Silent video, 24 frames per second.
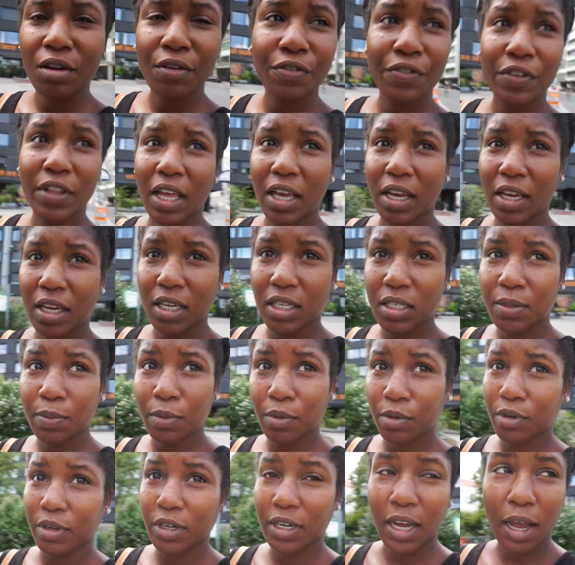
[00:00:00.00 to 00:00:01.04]
even feel like
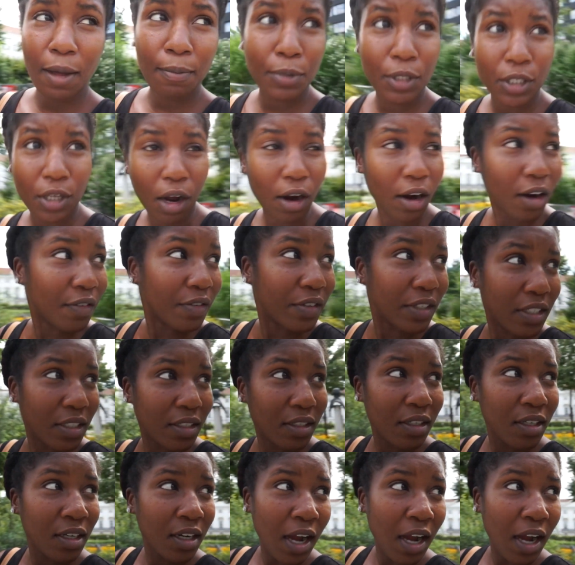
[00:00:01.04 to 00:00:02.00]
exploring. I'm starving.